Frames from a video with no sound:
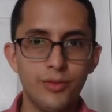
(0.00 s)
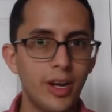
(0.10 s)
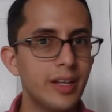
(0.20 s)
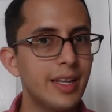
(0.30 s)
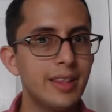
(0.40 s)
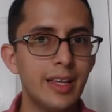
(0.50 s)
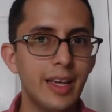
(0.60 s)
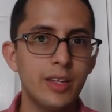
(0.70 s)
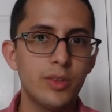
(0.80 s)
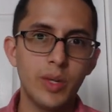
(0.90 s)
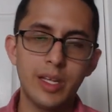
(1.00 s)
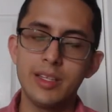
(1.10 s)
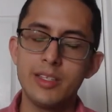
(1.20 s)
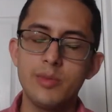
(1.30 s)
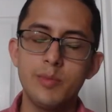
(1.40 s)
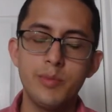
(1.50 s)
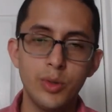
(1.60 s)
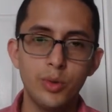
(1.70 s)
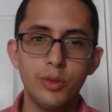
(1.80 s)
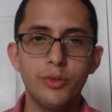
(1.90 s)
Right at the end, we get this
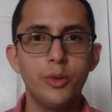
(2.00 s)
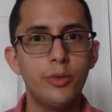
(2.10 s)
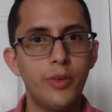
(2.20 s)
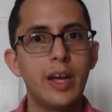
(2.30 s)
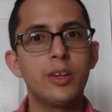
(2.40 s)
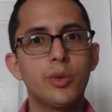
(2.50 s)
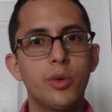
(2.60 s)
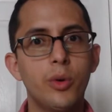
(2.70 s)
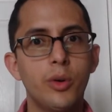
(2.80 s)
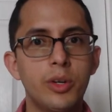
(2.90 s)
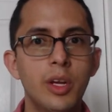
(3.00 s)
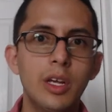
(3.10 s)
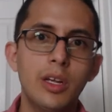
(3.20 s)
beautiful final chord,